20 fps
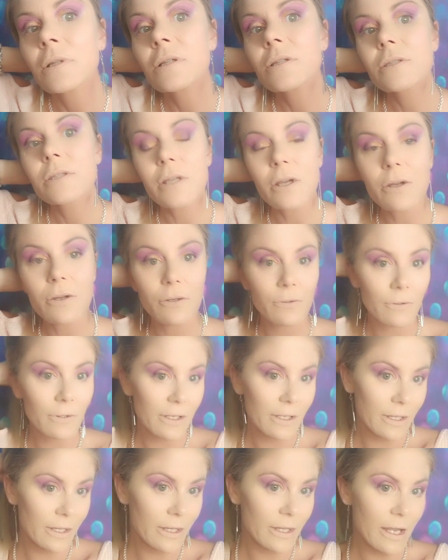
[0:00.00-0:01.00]
So
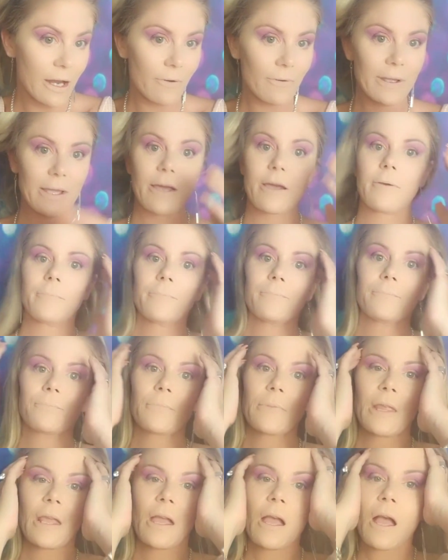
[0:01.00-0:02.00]
there we go.
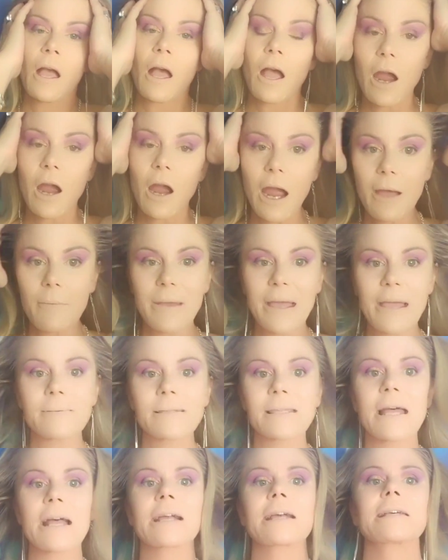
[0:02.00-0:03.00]
Alright
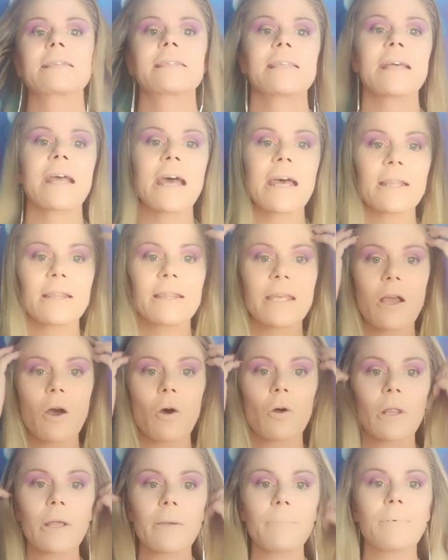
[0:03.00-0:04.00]
babes, like I said, the
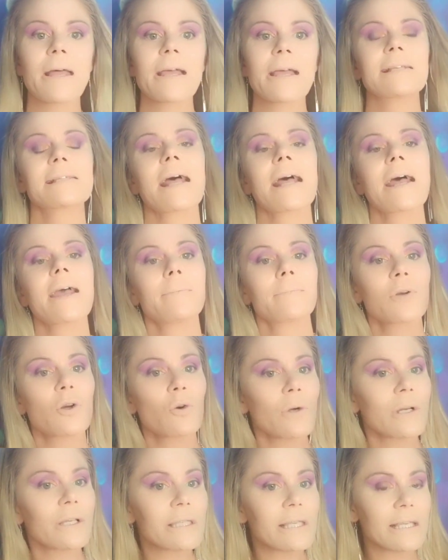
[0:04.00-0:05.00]
only place I am
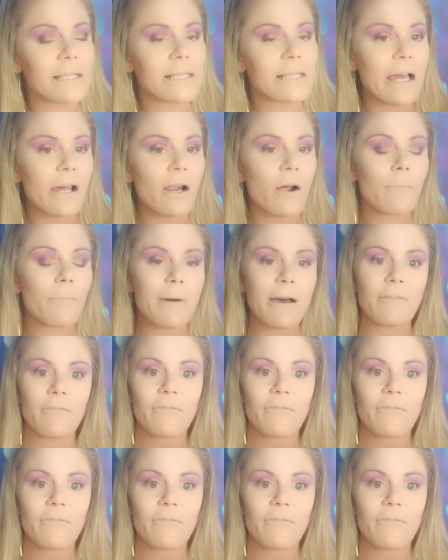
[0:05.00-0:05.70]
going to set on my